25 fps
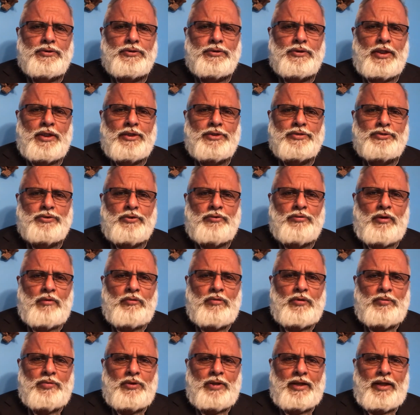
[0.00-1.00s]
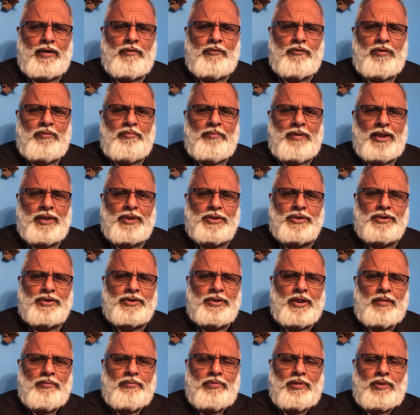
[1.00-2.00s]
and Zerubbabel had rebuilt the
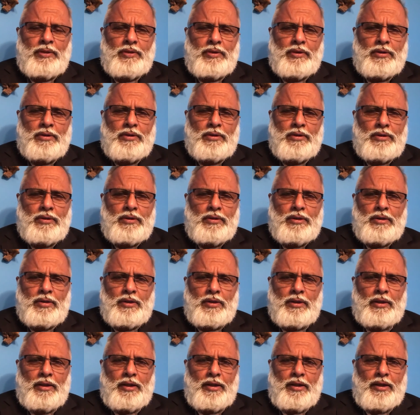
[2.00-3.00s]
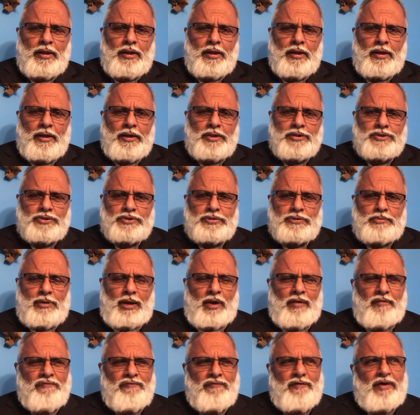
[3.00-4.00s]
temple. This is
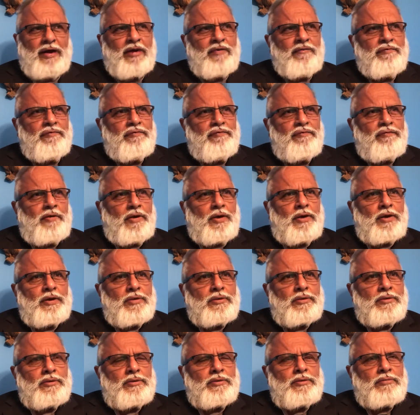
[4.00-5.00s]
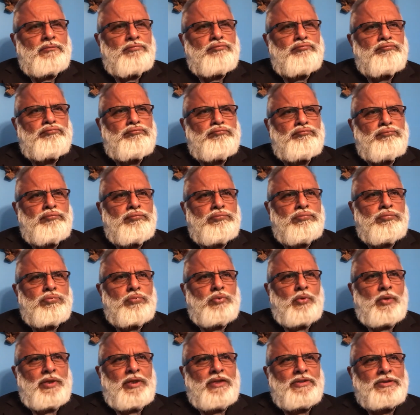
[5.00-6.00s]
about
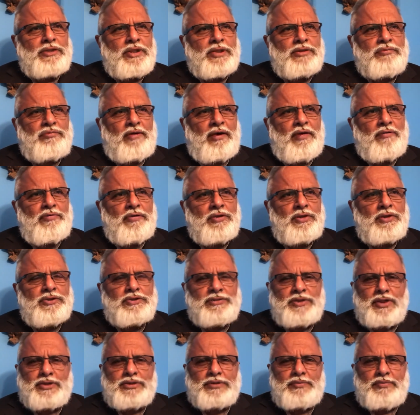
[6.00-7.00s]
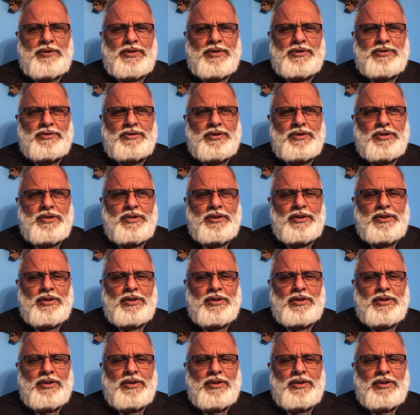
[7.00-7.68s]
526, uh, 536 BC.